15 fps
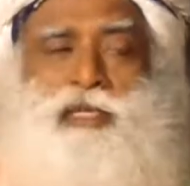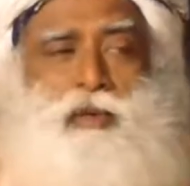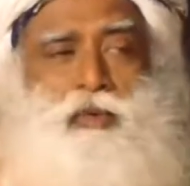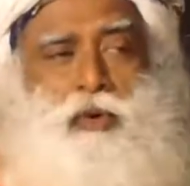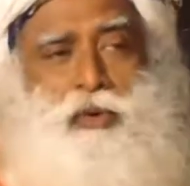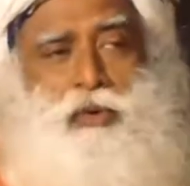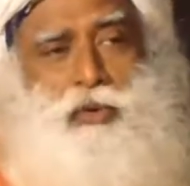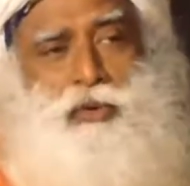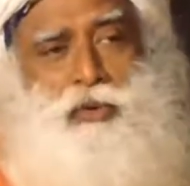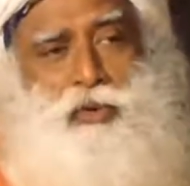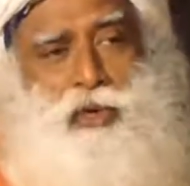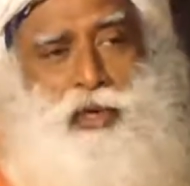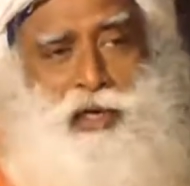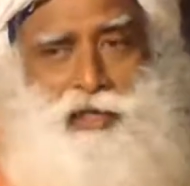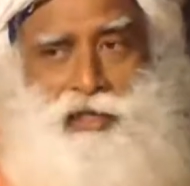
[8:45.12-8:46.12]
they want to
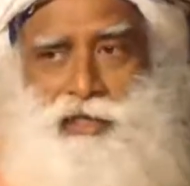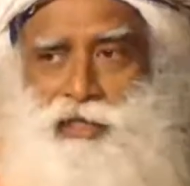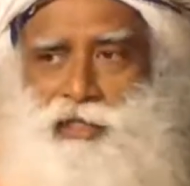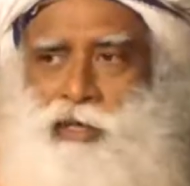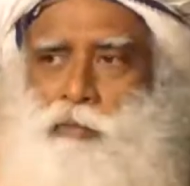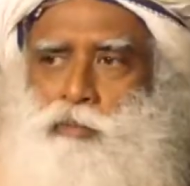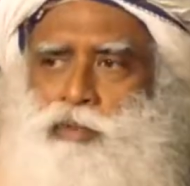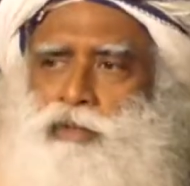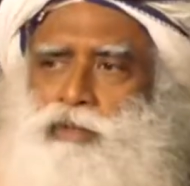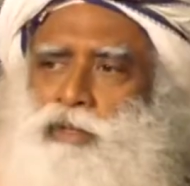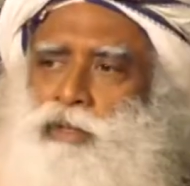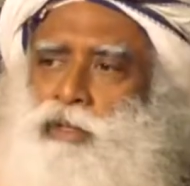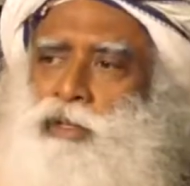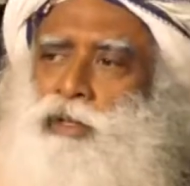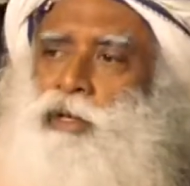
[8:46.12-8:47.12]
urinate in the temple.
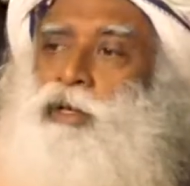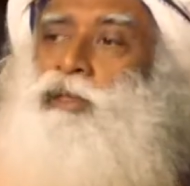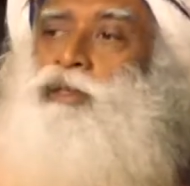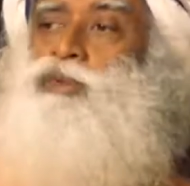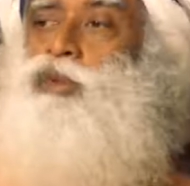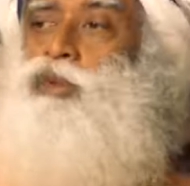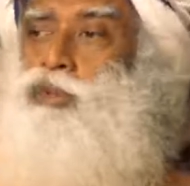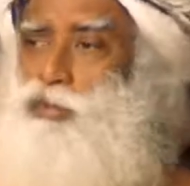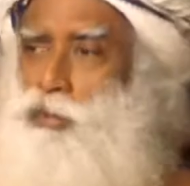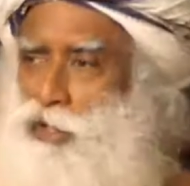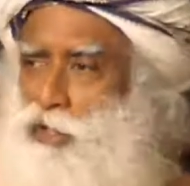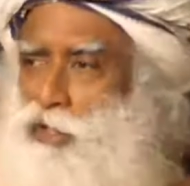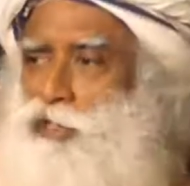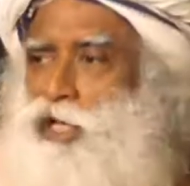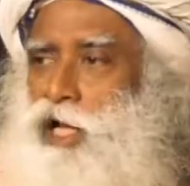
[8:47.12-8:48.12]
Those were
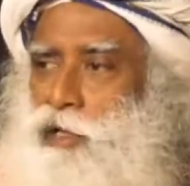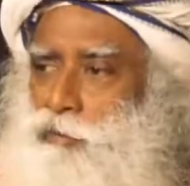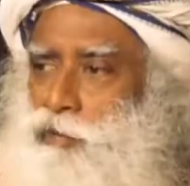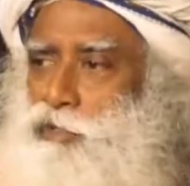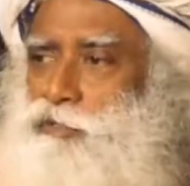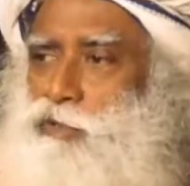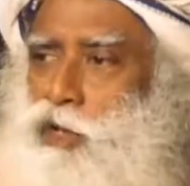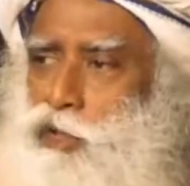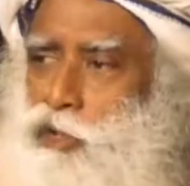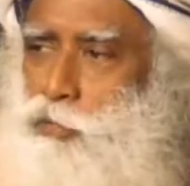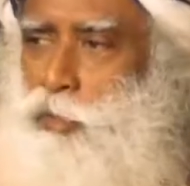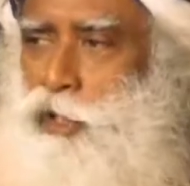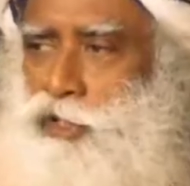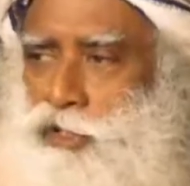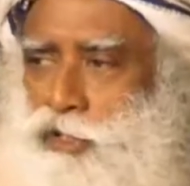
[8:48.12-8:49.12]
the times of
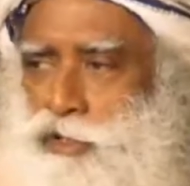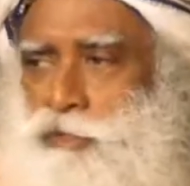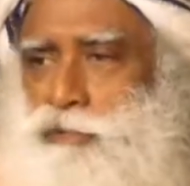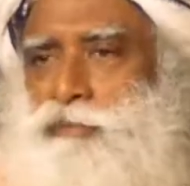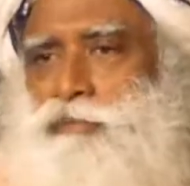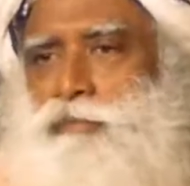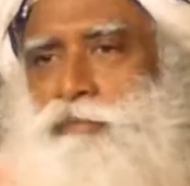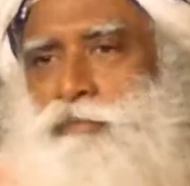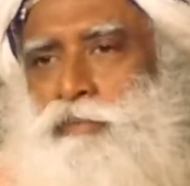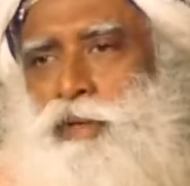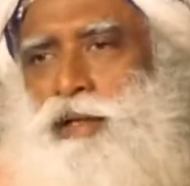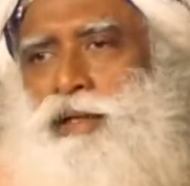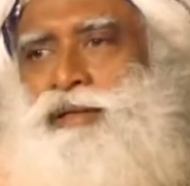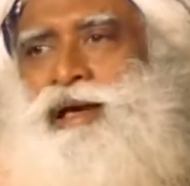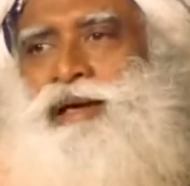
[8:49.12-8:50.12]
occupation.
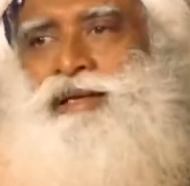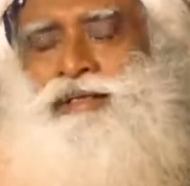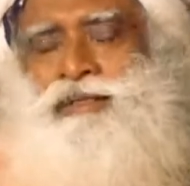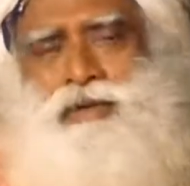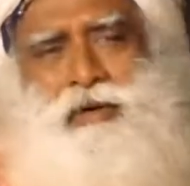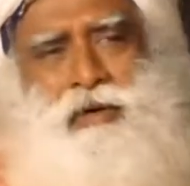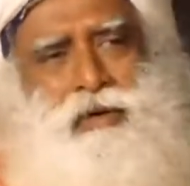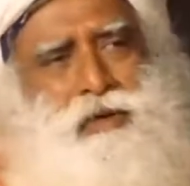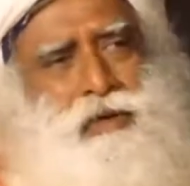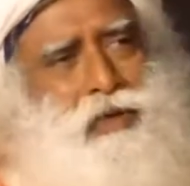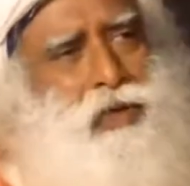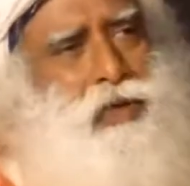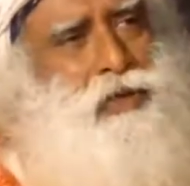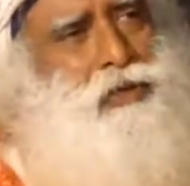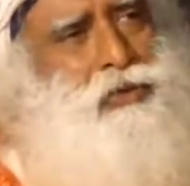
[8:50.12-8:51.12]
That is gone.
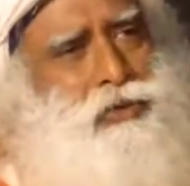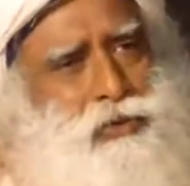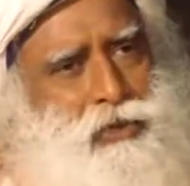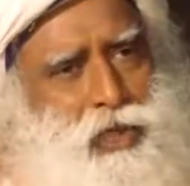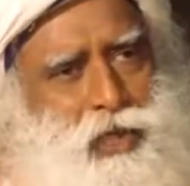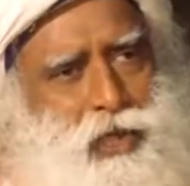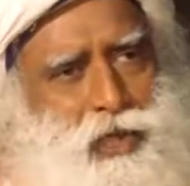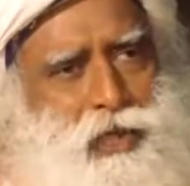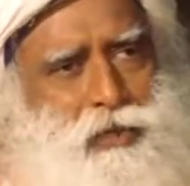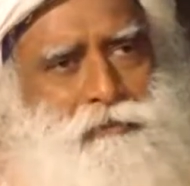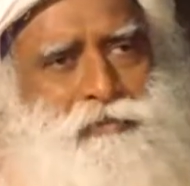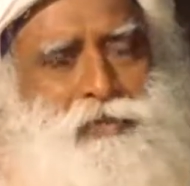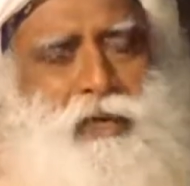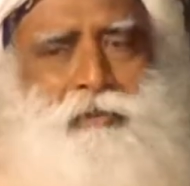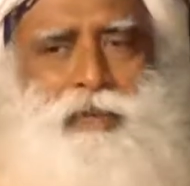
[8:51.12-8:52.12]
Today,
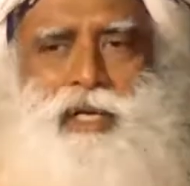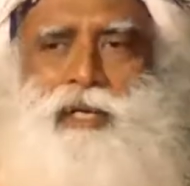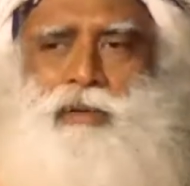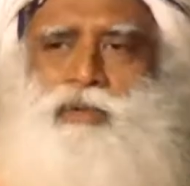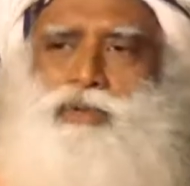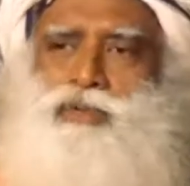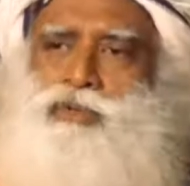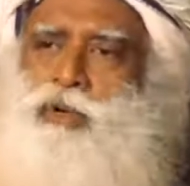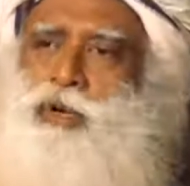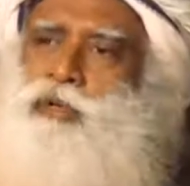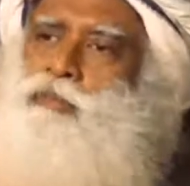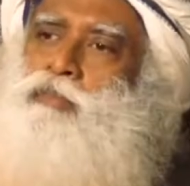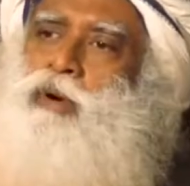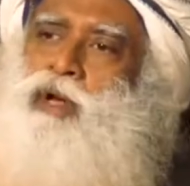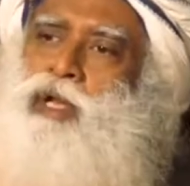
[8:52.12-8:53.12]
if somebody who is
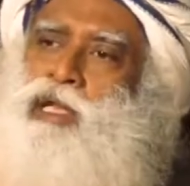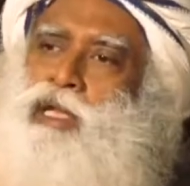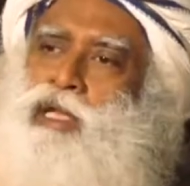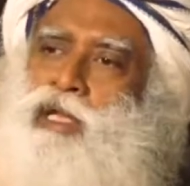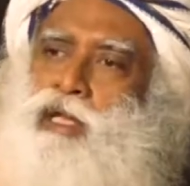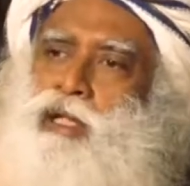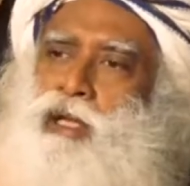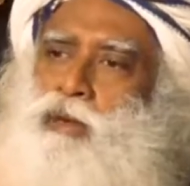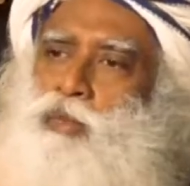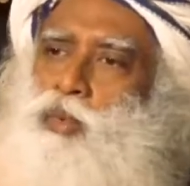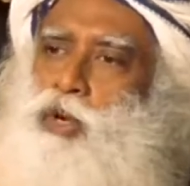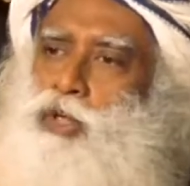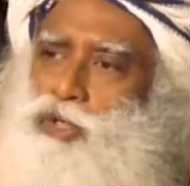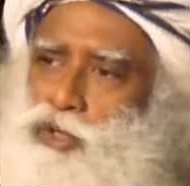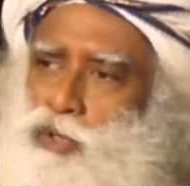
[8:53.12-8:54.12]
not born in India
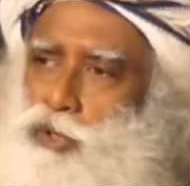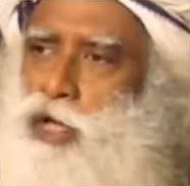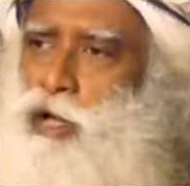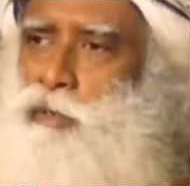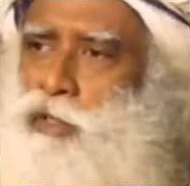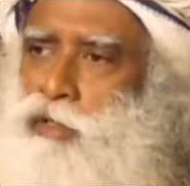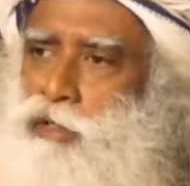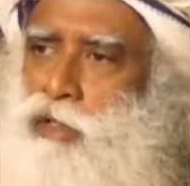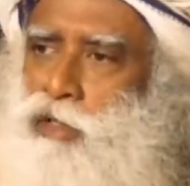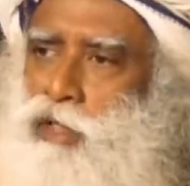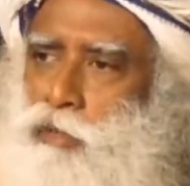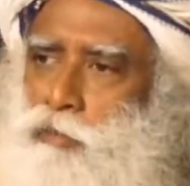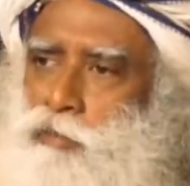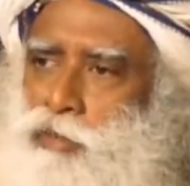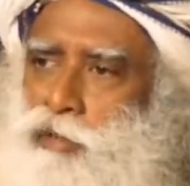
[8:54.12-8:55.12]
wants to come into the
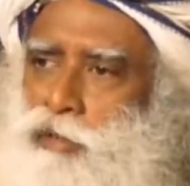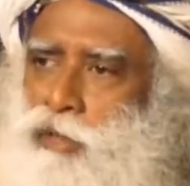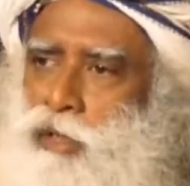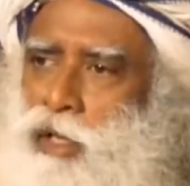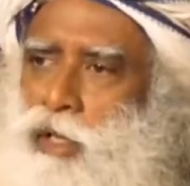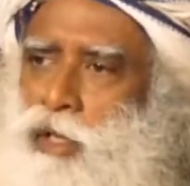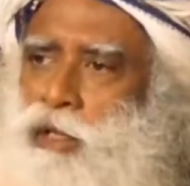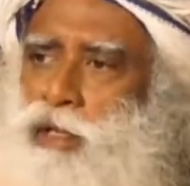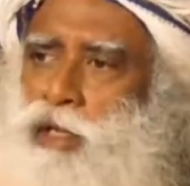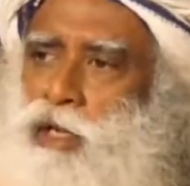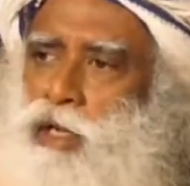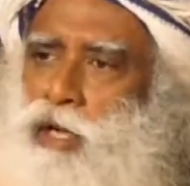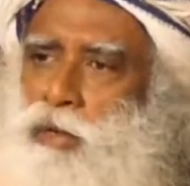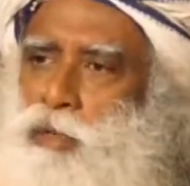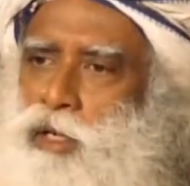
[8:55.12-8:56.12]
temple, they're
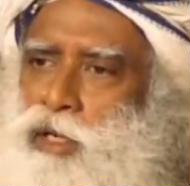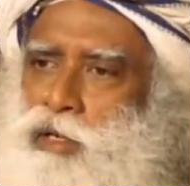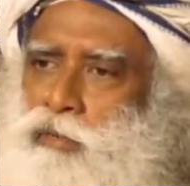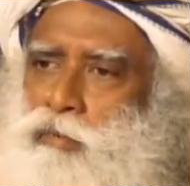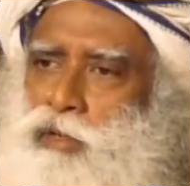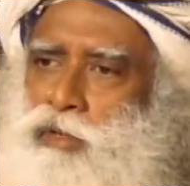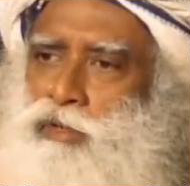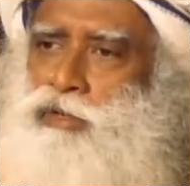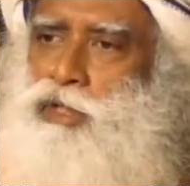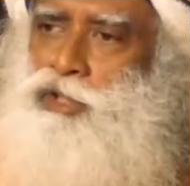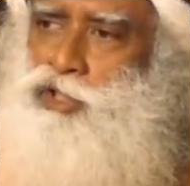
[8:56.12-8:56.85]
coming in because they